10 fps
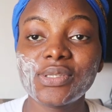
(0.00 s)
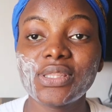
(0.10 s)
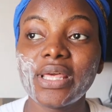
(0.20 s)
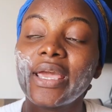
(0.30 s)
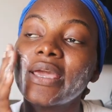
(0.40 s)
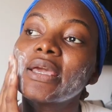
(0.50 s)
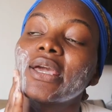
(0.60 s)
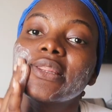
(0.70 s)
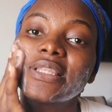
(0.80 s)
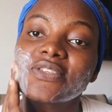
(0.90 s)
today
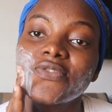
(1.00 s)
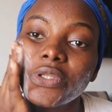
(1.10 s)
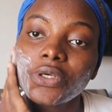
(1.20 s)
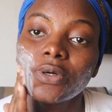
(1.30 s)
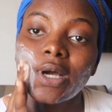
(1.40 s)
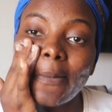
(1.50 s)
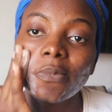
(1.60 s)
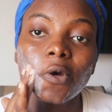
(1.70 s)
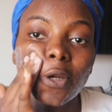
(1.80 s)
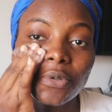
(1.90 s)
in this video,
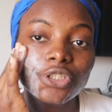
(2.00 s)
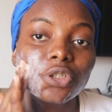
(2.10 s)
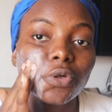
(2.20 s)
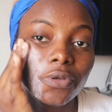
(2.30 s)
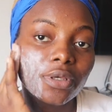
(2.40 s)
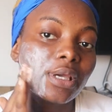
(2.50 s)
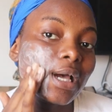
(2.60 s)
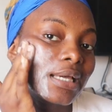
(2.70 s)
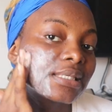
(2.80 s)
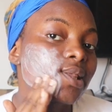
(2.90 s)
I'm going to be showing you guys,